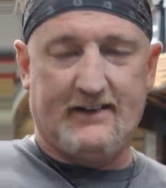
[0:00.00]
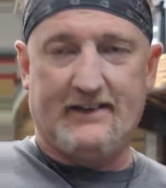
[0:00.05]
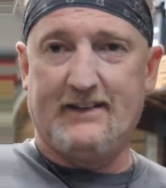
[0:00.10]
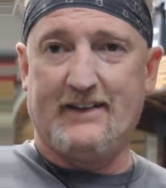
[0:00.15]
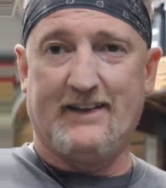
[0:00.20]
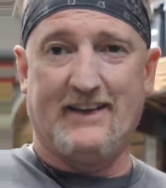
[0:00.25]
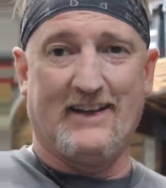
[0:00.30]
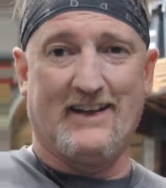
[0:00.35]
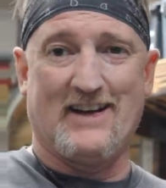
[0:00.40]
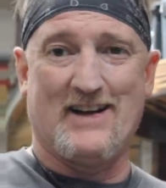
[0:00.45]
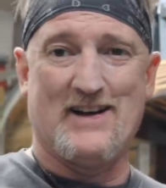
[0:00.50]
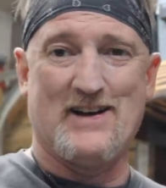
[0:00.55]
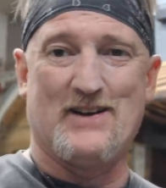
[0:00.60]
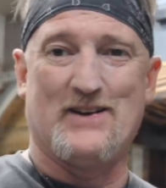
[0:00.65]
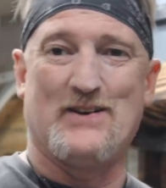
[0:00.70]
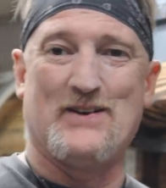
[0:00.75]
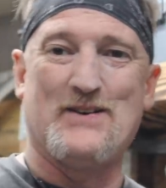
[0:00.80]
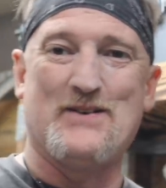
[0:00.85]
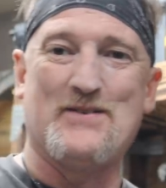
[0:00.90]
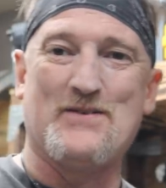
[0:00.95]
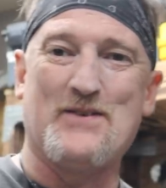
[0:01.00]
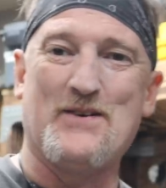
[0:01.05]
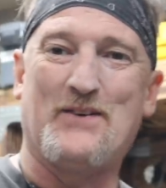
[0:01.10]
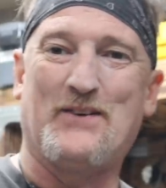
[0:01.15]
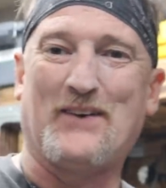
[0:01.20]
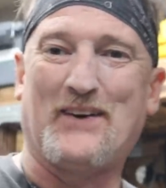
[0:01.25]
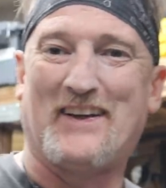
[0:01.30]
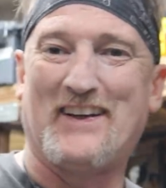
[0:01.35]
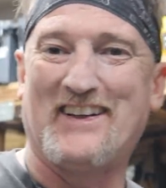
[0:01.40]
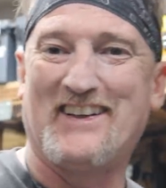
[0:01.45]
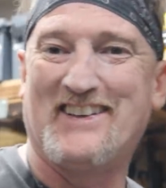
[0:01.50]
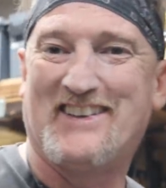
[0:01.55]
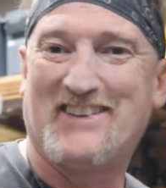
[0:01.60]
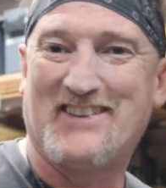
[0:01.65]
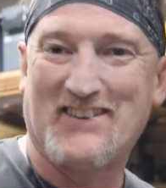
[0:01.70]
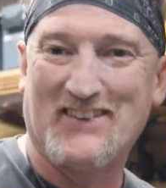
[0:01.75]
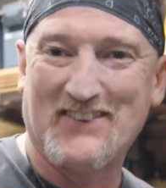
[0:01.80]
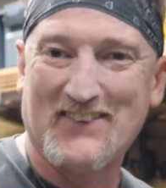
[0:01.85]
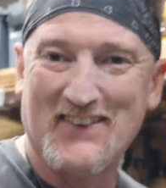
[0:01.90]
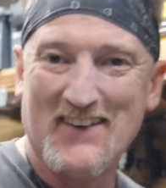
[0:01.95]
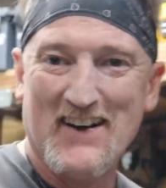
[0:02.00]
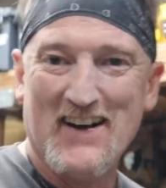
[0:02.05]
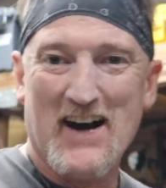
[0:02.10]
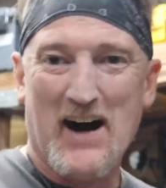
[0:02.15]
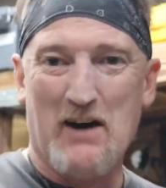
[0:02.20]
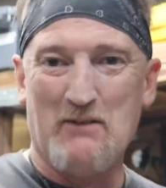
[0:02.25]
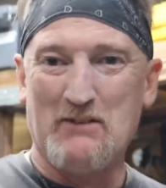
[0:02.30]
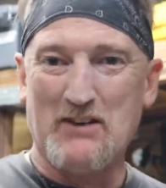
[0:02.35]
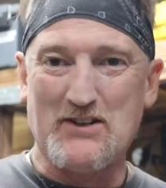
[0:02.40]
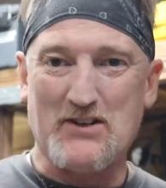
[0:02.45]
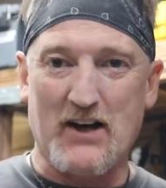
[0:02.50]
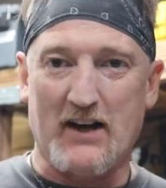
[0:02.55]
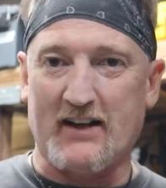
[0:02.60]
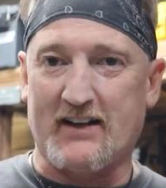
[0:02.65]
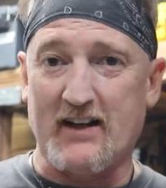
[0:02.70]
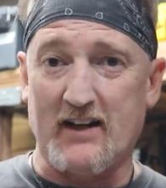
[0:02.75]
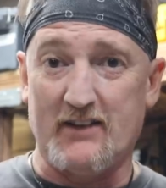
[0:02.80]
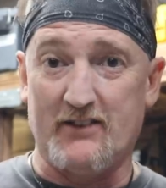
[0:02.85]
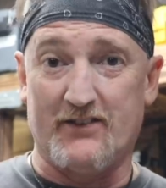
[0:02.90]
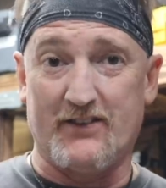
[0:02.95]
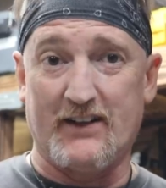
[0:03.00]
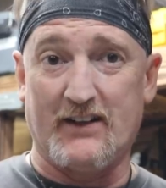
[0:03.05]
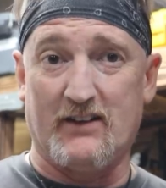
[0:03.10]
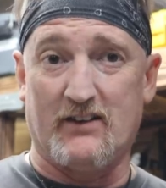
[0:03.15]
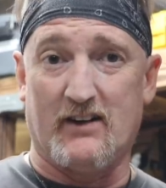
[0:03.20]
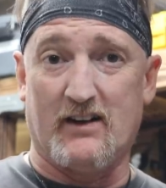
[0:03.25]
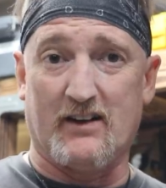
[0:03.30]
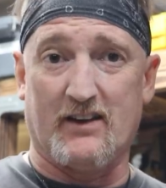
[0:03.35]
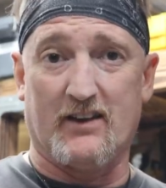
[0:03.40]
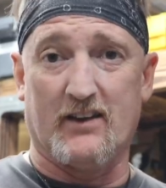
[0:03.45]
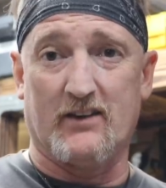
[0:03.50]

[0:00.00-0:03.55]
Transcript: I don't know what we're gonna do. I'm gonna try to cut a video out of